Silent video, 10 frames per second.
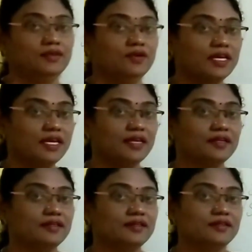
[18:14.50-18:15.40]

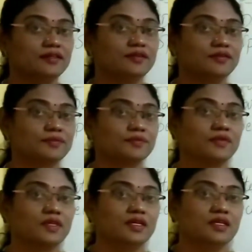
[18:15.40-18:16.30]
Okay,
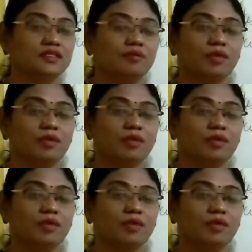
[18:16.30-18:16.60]
see,